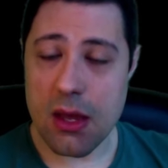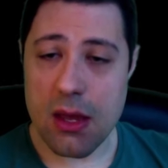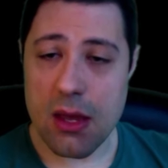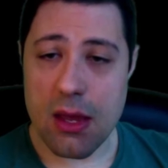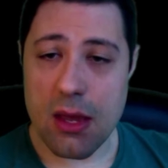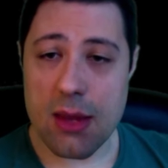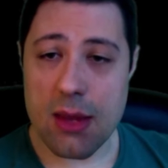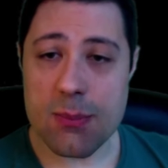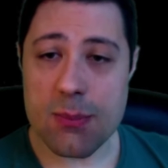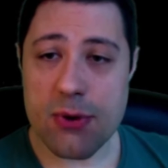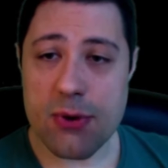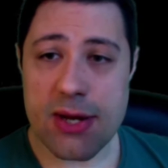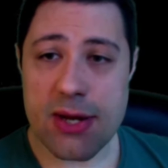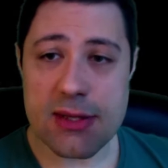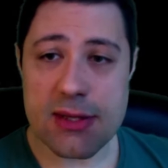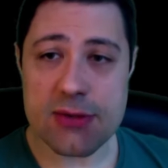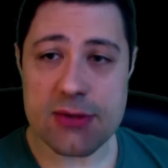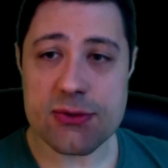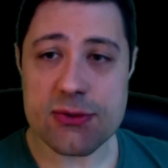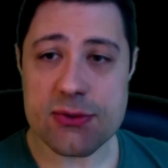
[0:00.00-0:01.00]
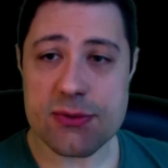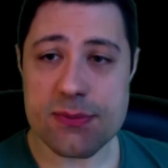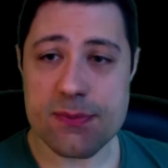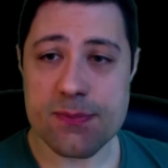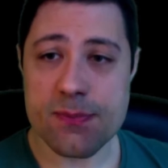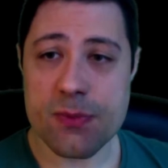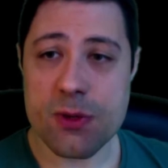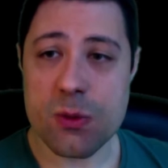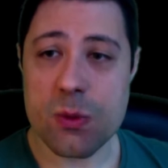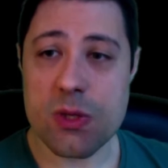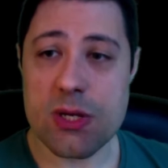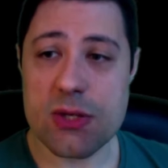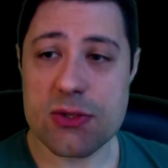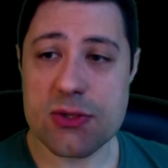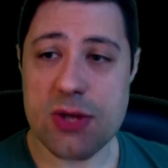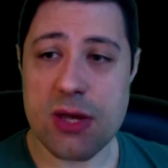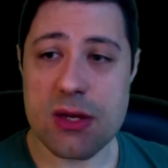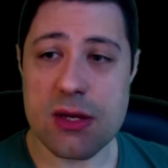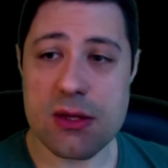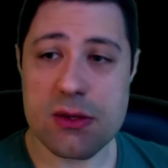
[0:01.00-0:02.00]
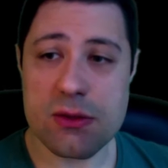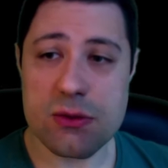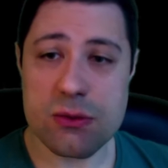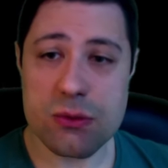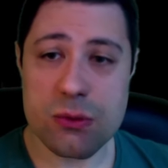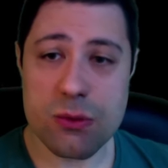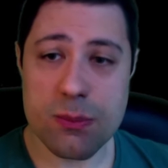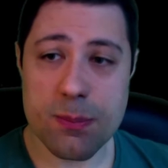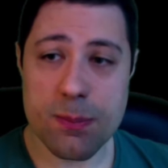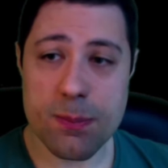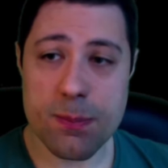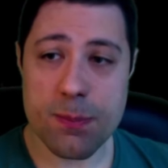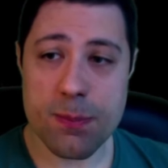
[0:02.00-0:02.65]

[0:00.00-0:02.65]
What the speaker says: In practice, we decided to